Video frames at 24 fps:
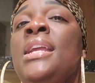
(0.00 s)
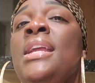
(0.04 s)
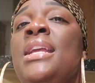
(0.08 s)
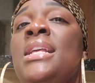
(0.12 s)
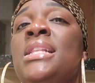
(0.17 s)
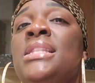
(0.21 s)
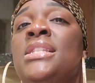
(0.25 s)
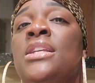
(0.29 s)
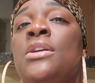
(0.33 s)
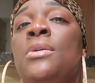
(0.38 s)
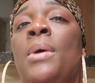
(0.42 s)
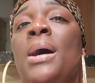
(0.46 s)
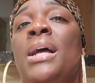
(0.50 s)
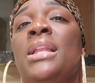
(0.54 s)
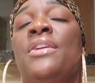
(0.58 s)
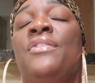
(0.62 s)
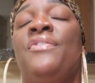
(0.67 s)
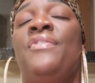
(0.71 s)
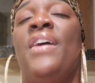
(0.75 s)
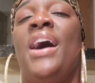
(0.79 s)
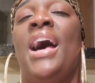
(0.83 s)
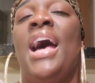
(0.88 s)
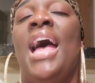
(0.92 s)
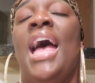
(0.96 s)
and to
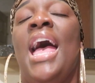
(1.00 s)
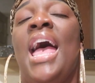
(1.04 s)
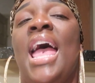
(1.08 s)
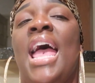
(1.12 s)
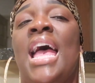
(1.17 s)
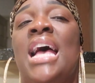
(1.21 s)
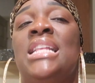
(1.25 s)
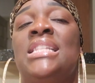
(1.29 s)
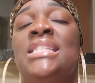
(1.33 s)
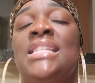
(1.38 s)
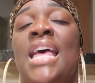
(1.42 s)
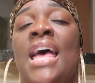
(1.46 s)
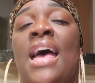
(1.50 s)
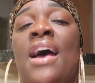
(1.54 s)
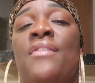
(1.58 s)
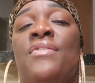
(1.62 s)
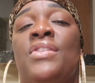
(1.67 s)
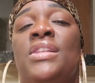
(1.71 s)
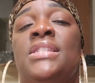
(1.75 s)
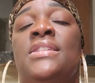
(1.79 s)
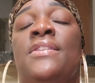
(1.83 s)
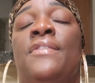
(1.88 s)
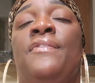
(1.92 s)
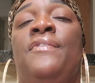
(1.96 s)
qualify I had to have
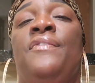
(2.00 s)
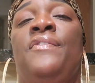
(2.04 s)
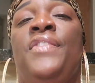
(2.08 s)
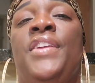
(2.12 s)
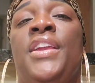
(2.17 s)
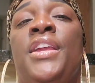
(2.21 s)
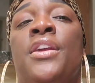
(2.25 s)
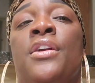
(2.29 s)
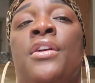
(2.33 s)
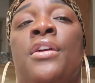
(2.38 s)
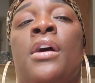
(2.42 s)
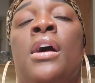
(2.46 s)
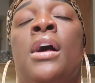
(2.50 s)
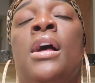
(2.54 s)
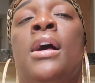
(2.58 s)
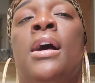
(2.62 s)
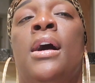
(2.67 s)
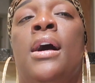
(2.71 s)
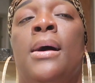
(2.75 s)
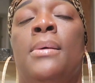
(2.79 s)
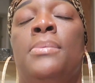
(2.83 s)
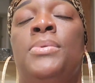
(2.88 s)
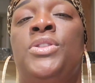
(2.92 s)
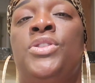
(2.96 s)
a severe
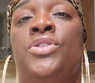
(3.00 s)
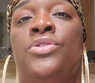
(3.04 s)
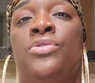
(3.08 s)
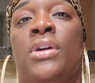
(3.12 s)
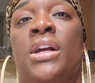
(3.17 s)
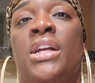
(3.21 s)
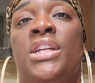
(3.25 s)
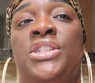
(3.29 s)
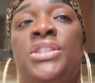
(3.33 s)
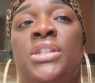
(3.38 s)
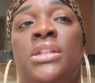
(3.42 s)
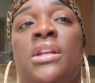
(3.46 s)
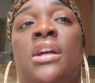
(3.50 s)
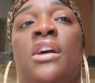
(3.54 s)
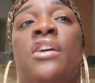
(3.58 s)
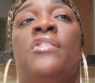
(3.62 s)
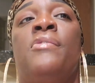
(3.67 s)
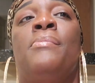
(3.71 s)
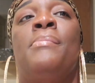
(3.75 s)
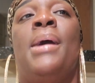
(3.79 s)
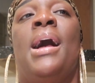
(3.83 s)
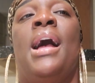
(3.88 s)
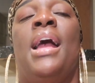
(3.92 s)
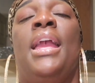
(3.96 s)
obstruction
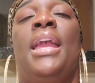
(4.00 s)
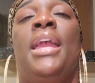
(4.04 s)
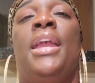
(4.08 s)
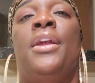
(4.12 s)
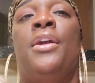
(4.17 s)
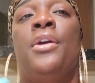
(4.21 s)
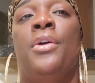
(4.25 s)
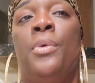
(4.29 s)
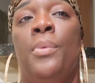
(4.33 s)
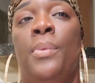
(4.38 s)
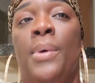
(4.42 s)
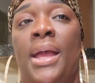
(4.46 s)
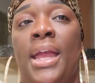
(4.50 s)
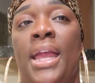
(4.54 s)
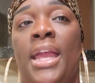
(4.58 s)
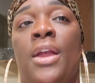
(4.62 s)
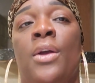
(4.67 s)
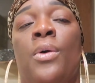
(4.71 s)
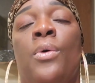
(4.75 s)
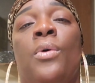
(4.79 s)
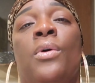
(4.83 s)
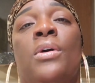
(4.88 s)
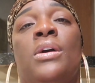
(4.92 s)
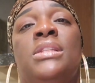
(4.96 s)
of my
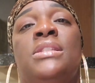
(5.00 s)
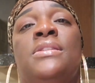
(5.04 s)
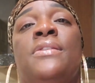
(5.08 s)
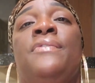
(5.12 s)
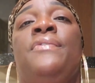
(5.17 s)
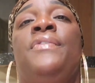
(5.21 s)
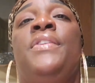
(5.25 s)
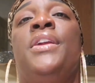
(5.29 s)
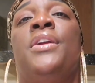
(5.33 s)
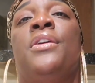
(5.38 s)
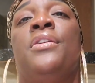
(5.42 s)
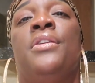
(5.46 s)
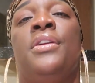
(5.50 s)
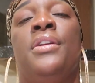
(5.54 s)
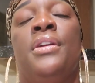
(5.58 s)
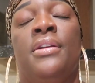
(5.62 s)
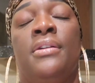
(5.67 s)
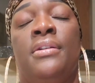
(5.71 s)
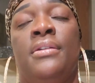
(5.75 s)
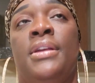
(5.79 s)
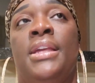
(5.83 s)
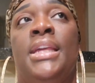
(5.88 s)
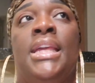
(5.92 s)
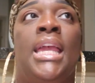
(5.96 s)
airway or a severe
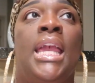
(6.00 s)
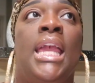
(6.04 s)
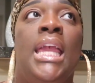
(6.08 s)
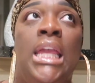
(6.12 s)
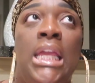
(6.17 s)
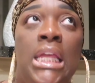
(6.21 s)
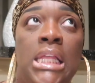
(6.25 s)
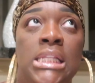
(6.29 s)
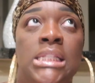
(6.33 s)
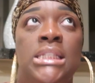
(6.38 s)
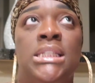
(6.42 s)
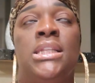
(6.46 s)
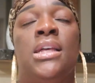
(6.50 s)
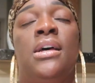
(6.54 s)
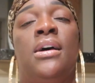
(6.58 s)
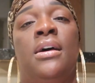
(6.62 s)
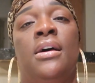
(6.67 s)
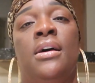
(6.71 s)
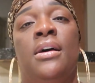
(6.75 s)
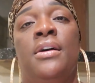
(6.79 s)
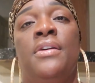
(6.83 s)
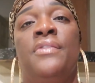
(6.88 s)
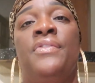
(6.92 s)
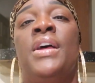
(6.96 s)
case
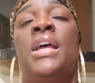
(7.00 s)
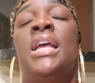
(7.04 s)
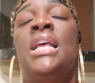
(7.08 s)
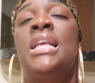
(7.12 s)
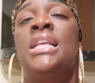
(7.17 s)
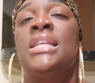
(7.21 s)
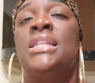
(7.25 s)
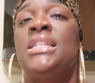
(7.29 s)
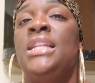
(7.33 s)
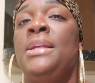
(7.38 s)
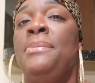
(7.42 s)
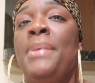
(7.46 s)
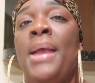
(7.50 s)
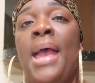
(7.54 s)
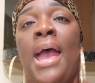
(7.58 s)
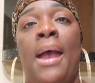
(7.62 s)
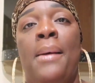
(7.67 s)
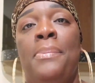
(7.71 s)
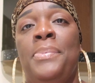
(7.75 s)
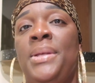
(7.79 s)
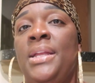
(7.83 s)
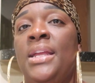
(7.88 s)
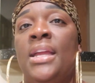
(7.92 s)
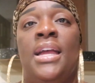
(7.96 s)
of sleep
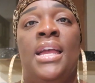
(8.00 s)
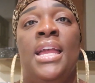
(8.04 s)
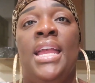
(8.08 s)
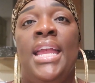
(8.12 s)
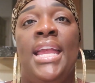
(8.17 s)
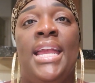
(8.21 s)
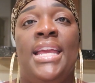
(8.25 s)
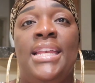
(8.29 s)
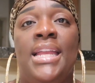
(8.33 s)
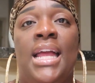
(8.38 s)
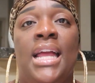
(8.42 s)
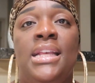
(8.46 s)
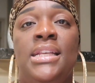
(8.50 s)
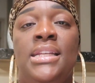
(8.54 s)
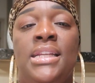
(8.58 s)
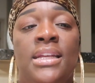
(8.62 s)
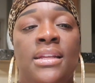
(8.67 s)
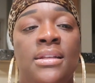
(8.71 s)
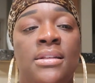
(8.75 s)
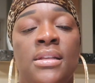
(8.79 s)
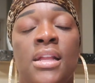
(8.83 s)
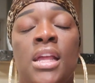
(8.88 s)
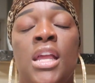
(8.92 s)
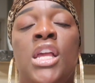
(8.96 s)
apnea, and I
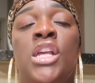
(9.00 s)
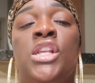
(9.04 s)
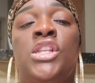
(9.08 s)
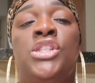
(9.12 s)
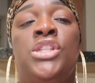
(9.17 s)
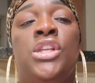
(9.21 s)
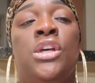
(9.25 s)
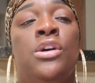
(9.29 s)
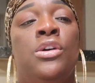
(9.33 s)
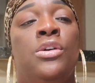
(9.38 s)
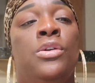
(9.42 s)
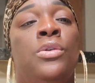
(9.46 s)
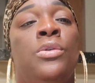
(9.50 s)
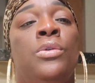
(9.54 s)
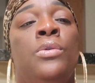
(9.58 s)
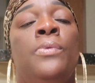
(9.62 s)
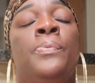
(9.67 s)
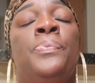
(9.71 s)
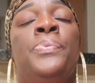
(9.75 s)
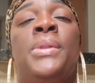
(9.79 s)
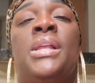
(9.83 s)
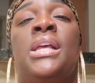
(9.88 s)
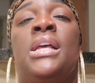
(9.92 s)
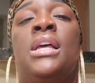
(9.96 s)
didn't.
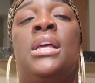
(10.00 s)
So